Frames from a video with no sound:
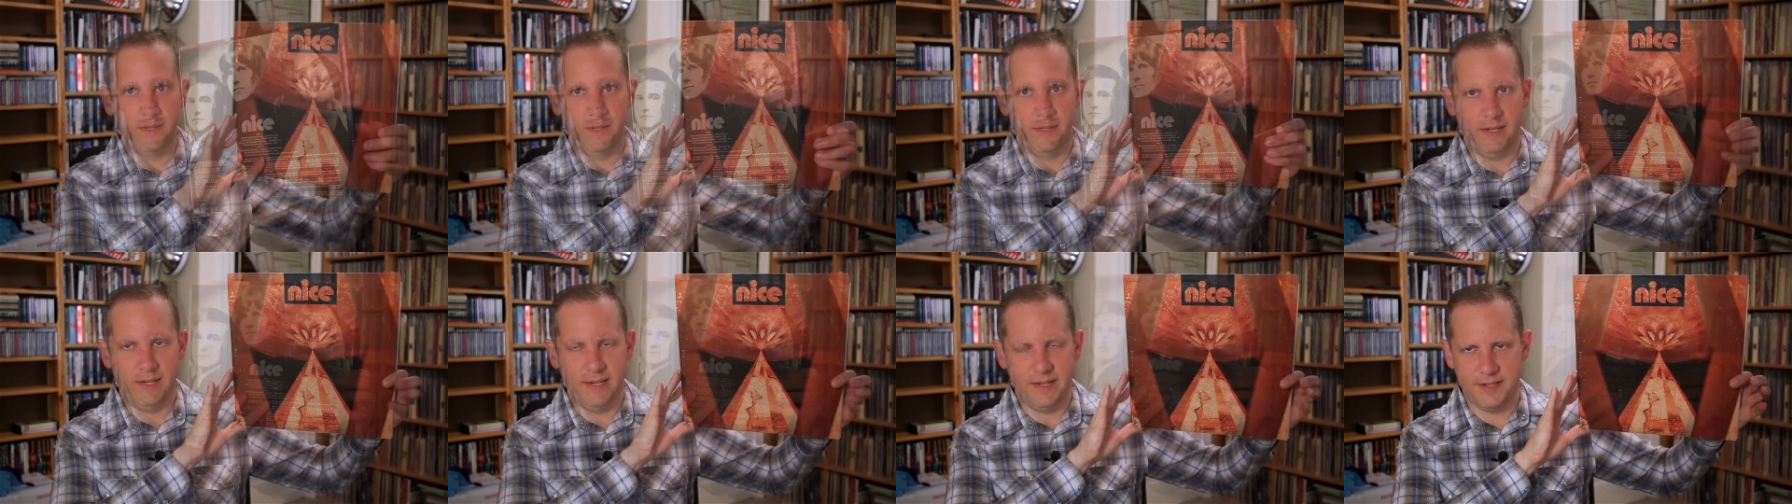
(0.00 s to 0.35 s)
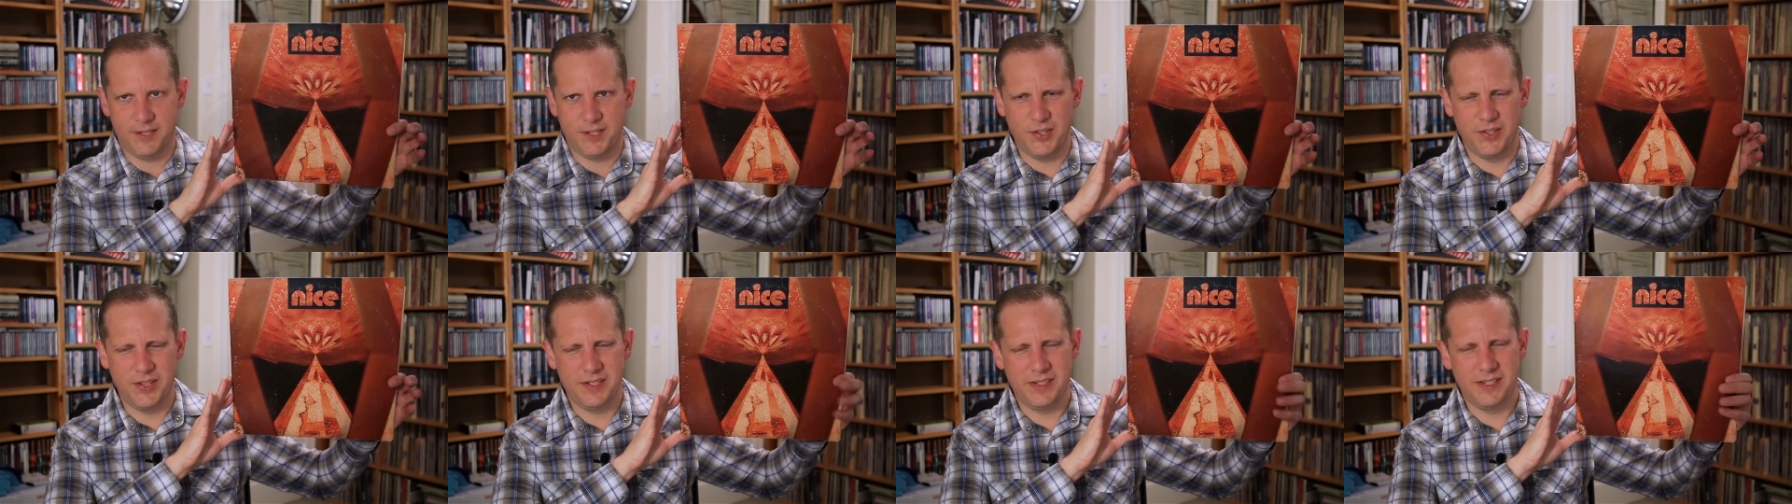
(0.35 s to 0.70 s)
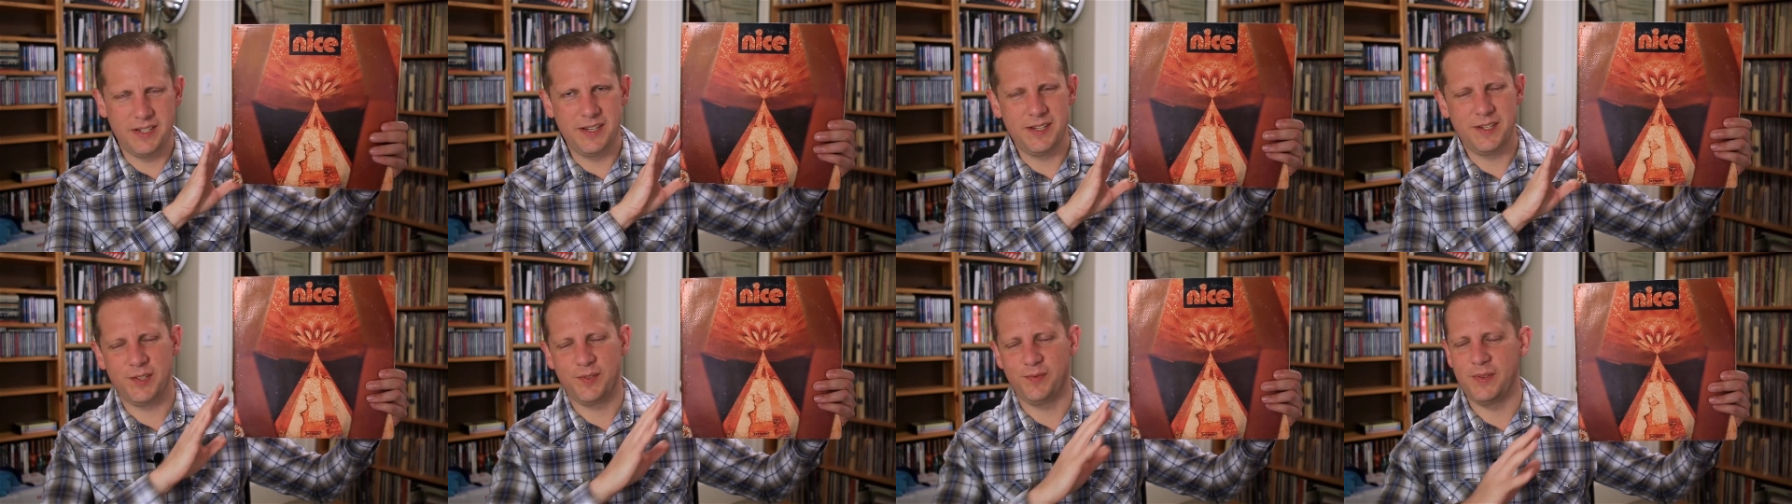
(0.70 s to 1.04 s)
uh, so this
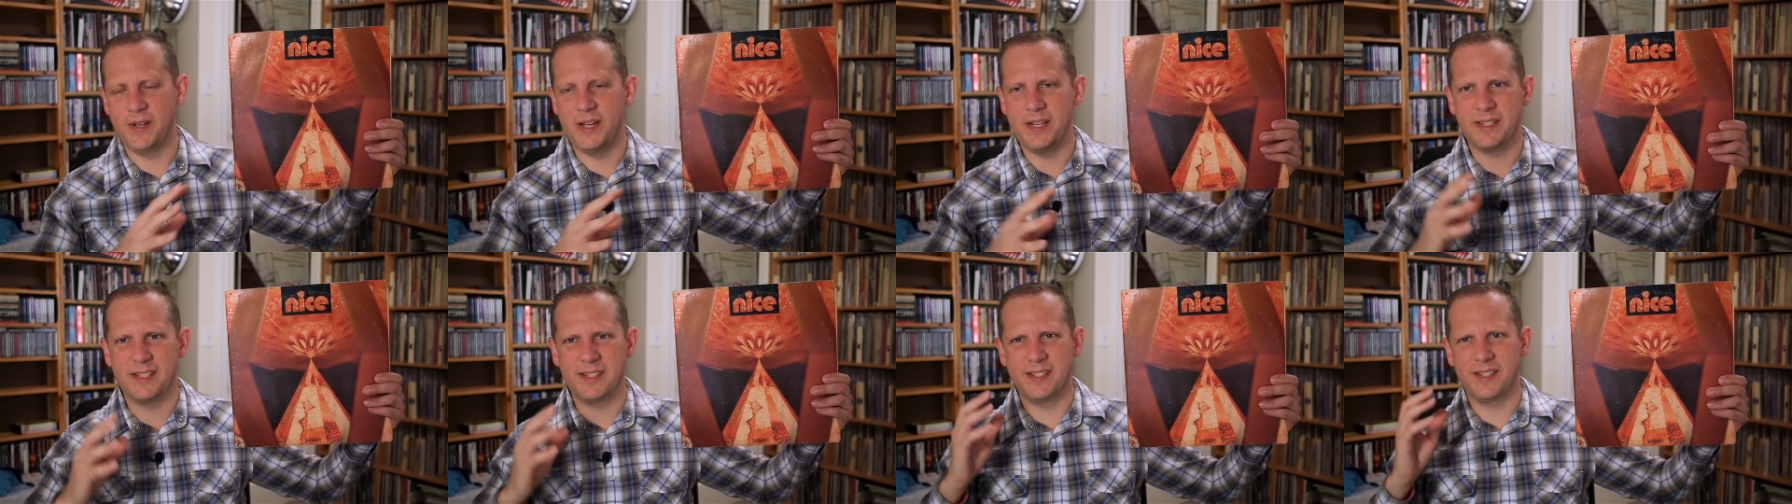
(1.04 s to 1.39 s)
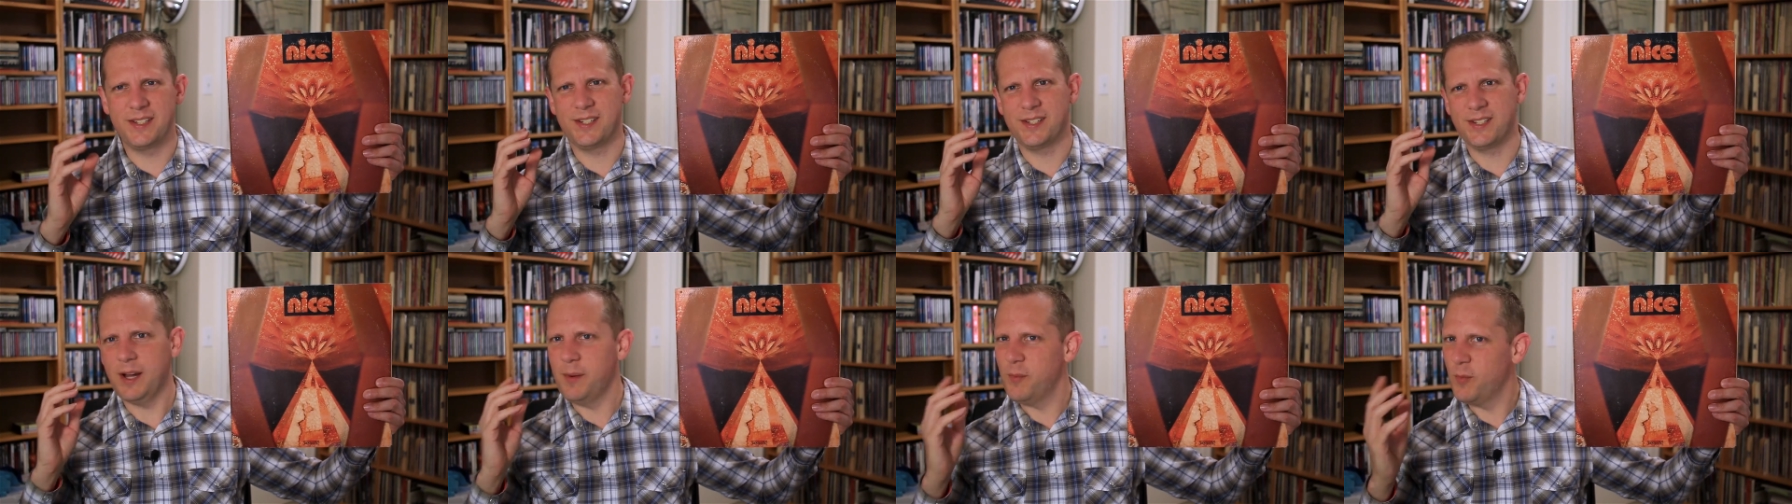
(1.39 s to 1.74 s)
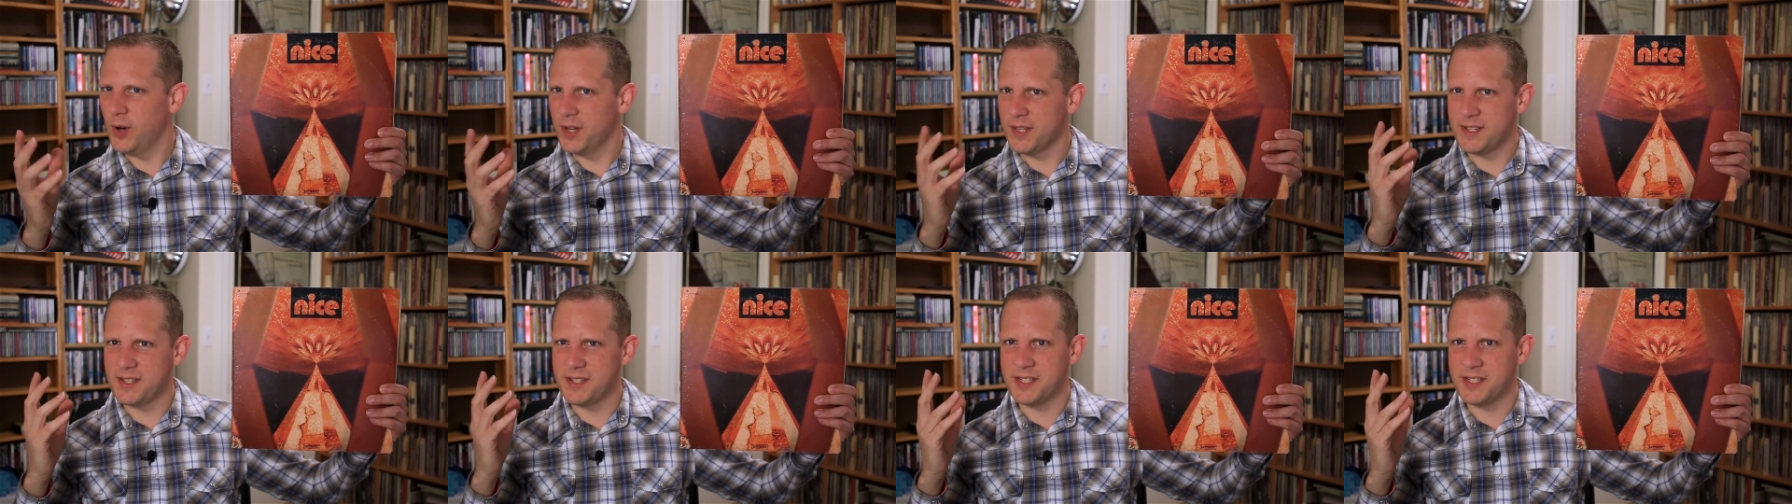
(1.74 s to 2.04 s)
is, is somewhat